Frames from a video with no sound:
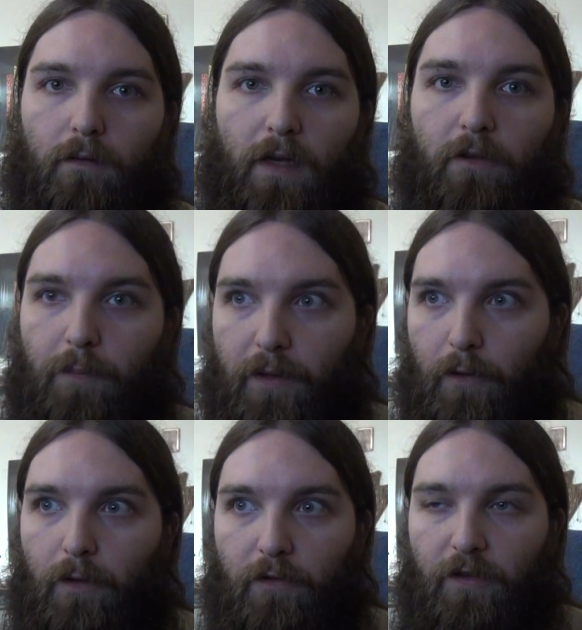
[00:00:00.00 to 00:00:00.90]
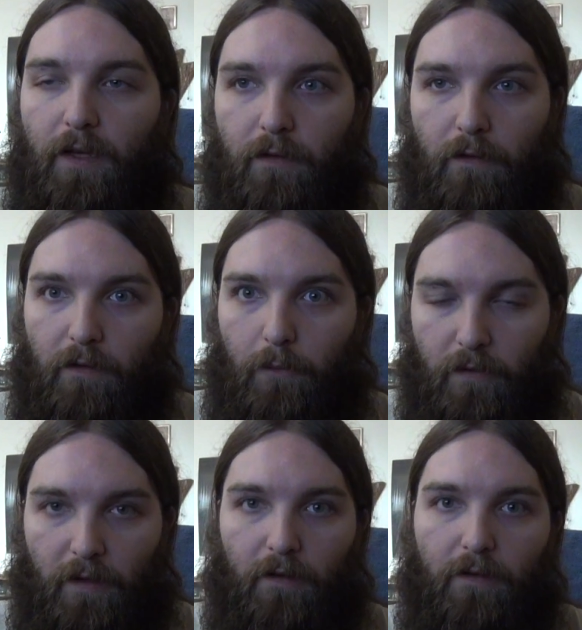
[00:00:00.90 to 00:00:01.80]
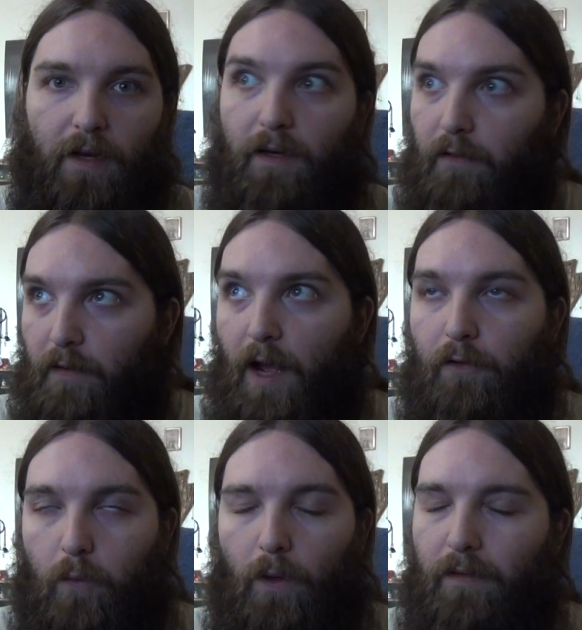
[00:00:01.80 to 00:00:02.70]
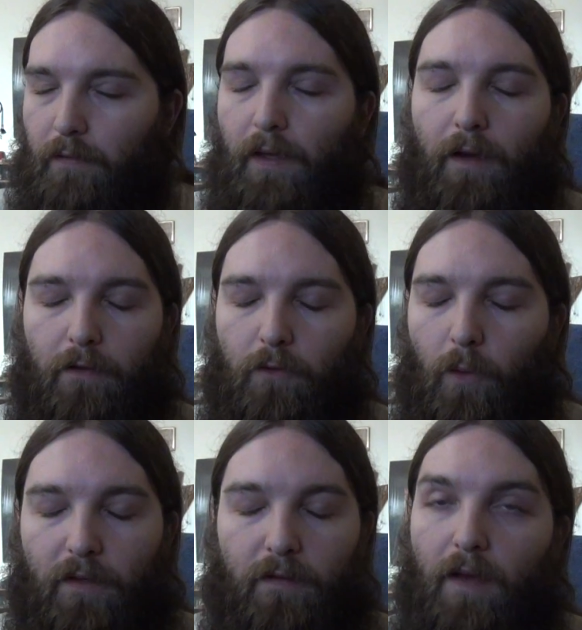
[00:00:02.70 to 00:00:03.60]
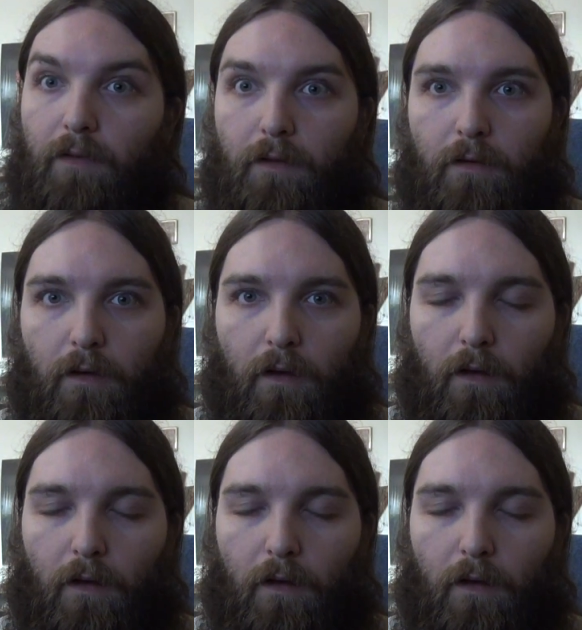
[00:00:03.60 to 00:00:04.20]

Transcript: He's been doing shit since he was sixteen. He's now twenty-six, twenty-seven.